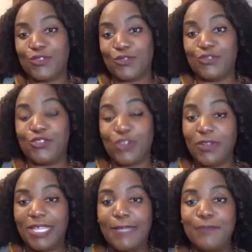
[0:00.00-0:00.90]

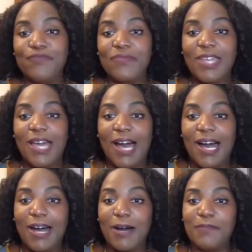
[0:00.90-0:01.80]
journey,
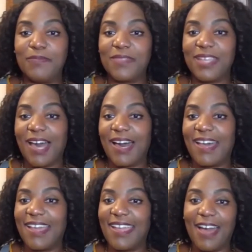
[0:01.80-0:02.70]
I
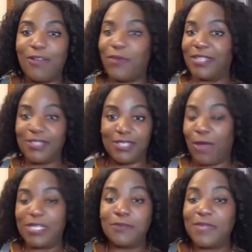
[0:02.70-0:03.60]

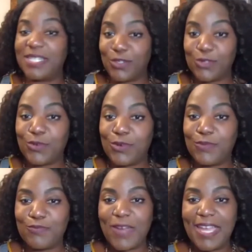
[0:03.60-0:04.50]
went to business school,
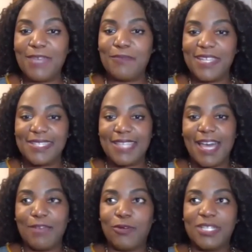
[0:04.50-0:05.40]
right? Because
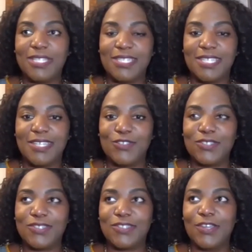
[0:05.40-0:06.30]
I wanted to
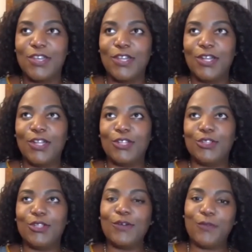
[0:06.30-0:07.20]
just
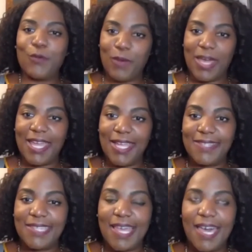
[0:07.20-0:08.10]
look for
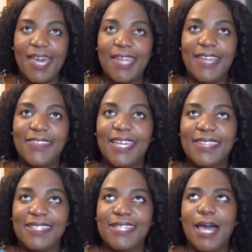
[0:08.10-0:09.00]
ways that I think at
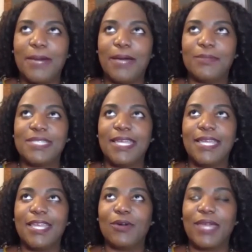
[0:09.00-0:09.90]
the time I was
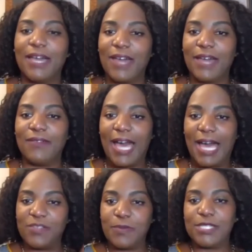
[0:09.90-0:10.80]
thinking, okay,
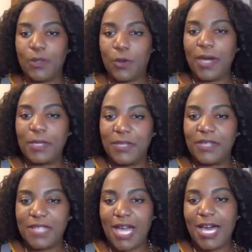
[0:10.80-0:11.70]
I've spent quite a bit
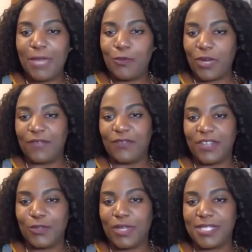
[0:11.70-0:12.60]
of time working for
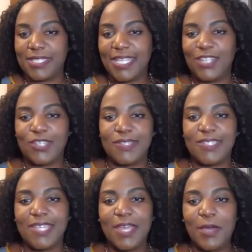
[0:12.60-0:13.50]
other
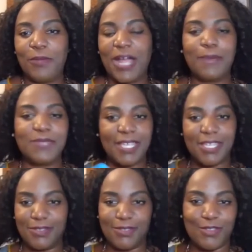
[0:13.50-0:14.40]
organizations. Perhaps I
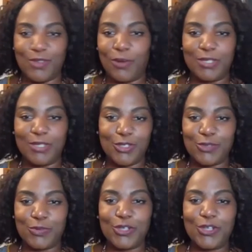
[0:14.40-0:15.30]
could go into
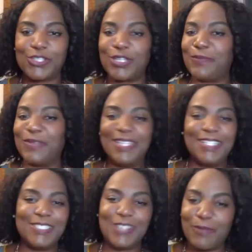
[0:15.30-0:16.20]
entrepreneurship,
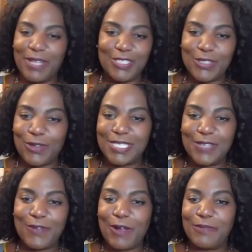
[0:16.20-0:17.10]
start my consulting
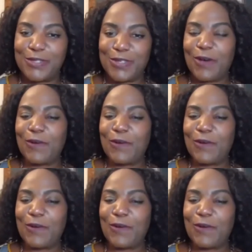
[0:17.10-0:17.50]
firm. And so